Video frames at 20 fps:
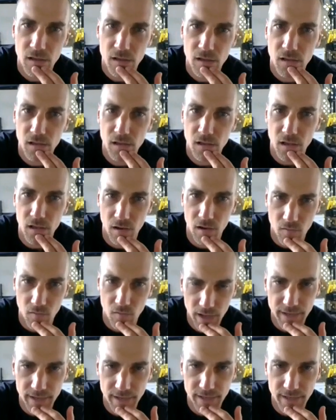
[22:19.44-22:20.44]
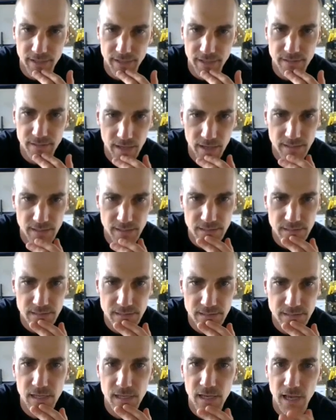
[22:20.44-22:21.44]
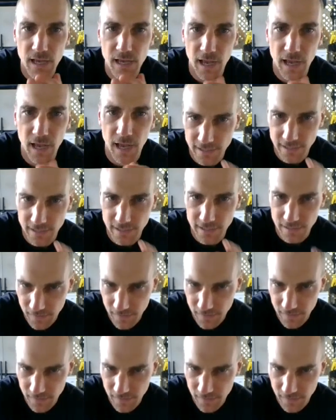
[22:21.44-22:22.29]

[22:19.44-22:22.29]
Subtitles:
All right, nice. How you feeling?